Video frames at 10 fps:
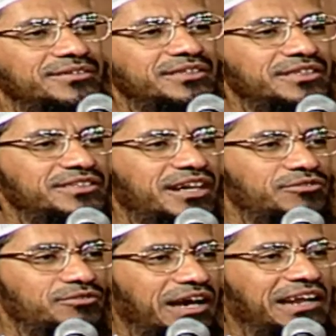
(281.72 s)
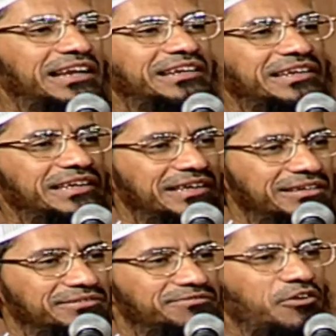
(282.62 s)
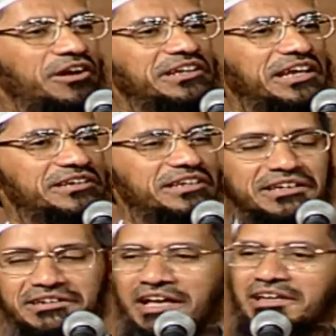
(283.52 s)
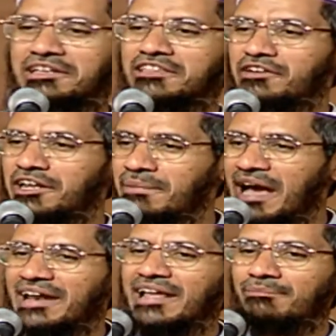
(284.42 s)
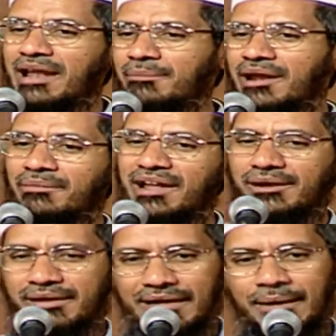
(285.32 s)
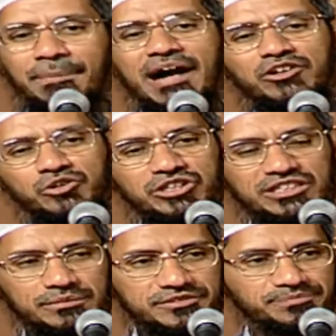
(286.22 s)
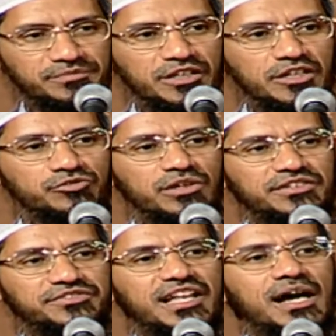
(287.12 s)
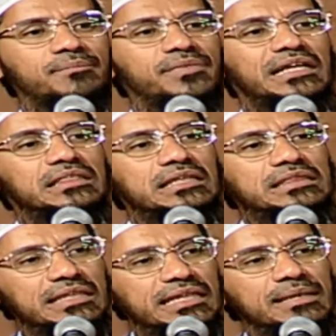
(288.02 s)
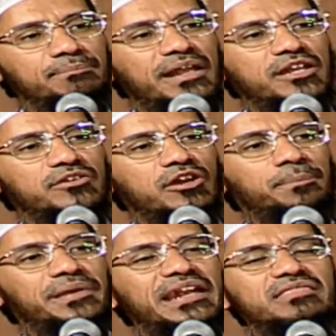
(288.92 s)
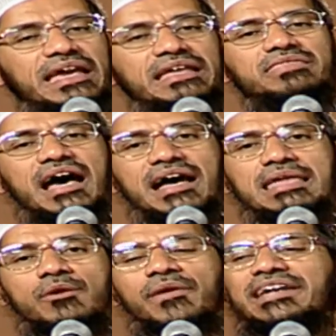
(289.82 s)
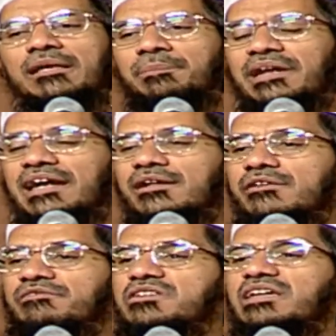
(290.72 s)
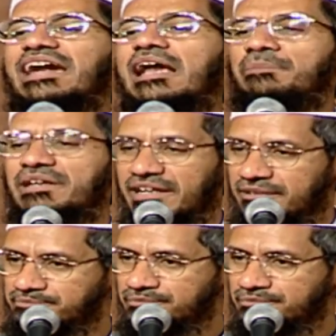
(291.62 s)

She's done adultery, fornication, and he's very bad and blah, blah, blah. Part on good terms. So in Islam, the 3 menstrual period is the idda, is the waiting period, which is the trial period.